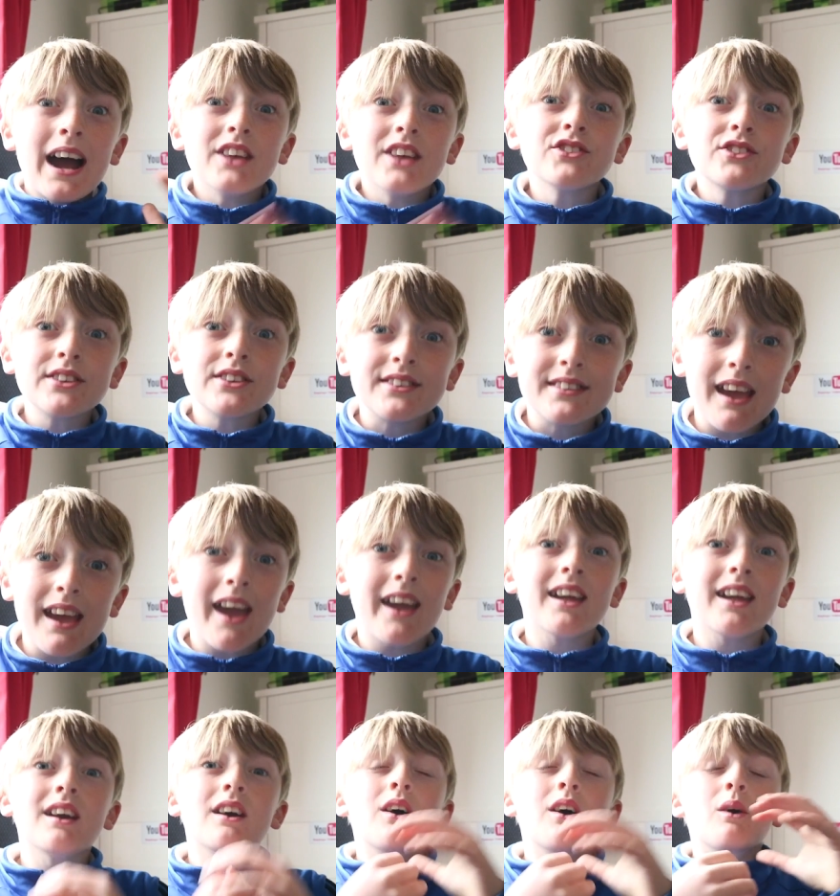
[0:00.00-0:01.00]
and
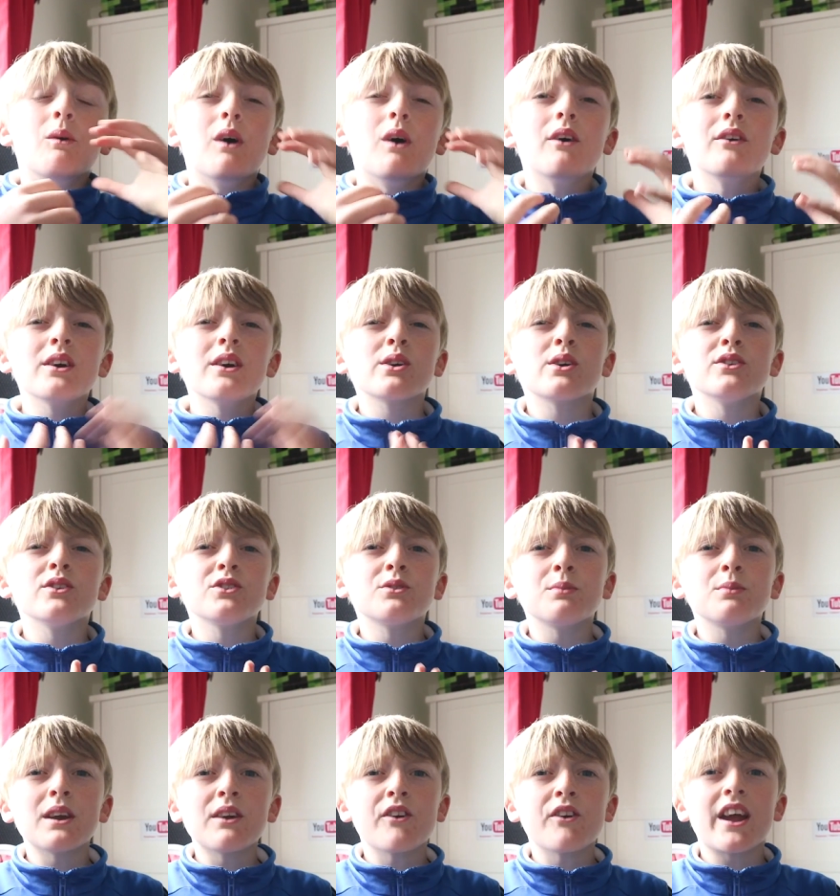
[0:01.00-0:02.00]
today what we're going
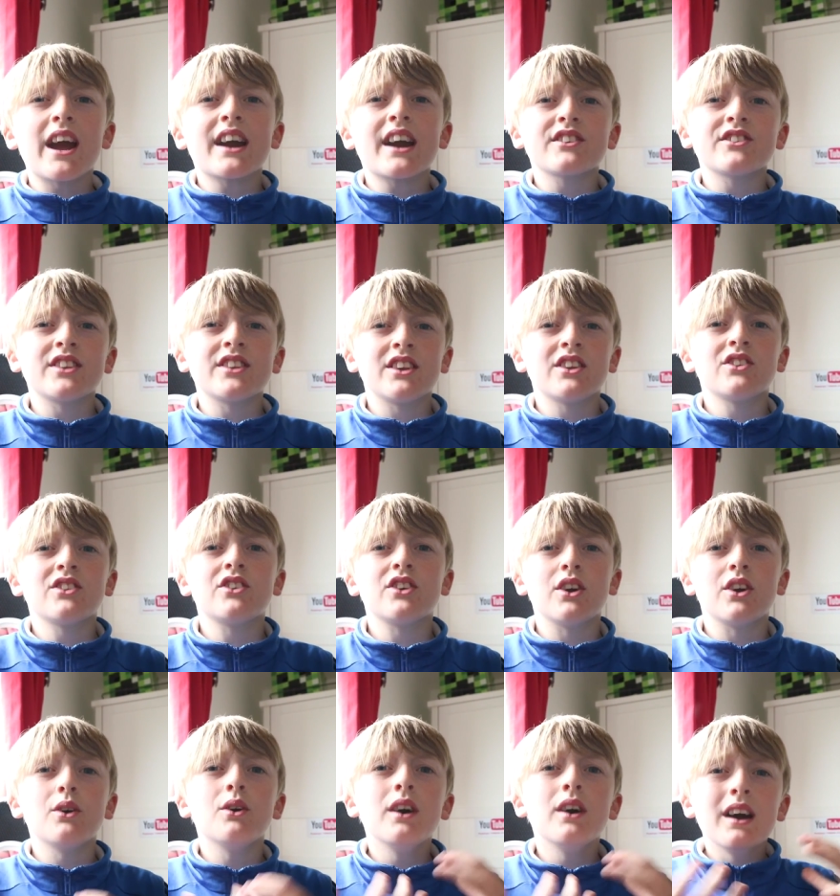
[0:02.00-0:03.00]
to be reacting
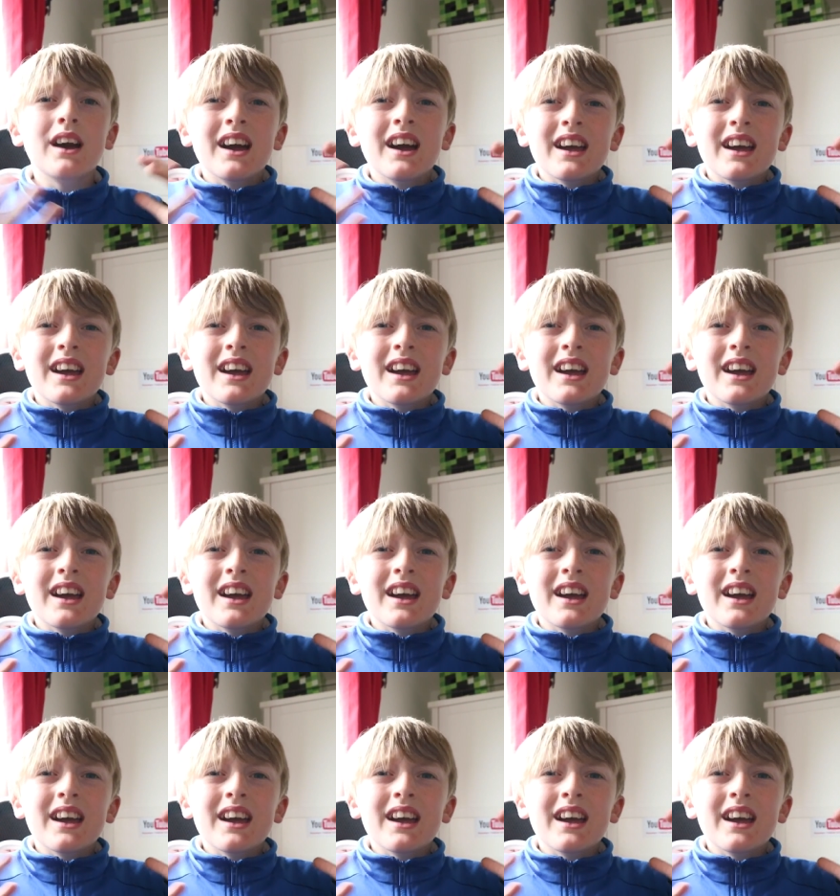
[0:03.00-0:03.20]
to